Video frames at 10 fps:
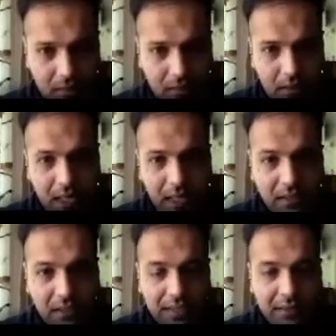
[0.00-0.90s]

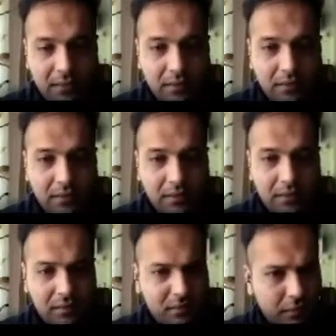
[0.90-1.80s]
and the
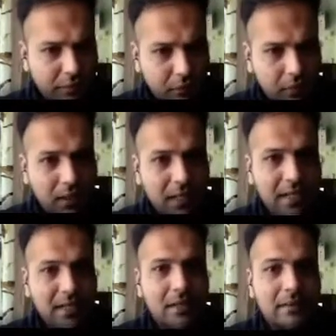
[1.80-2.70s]
reason for
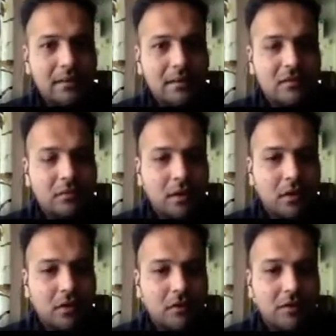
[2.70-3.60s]
aligning it in this way
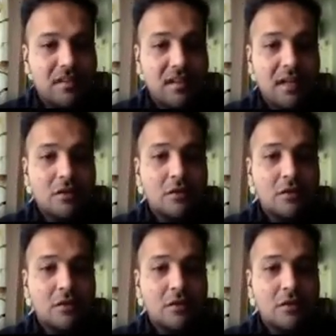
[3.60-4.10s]
also is that you get